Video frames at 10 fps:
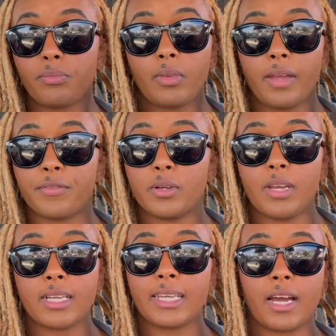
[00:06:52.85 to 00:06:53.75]
if you're
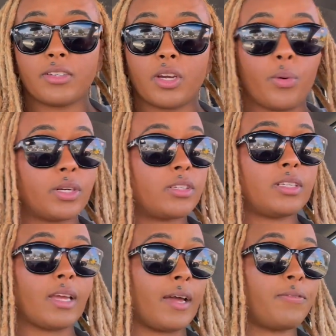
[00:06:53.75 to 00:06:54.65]
not down to go under the
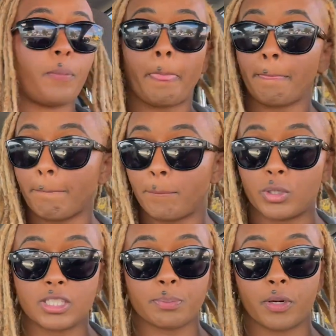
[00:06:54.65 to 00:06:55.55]
knife,
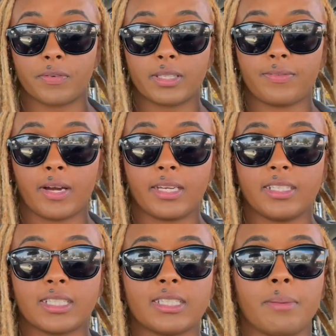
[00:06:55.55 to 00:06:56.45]
which is perfectly fine and
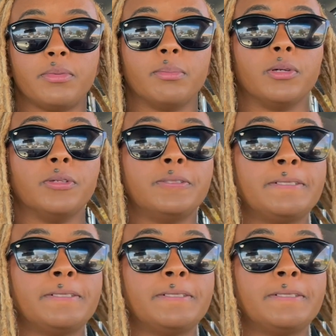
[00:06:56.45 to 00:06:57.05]
acceptable,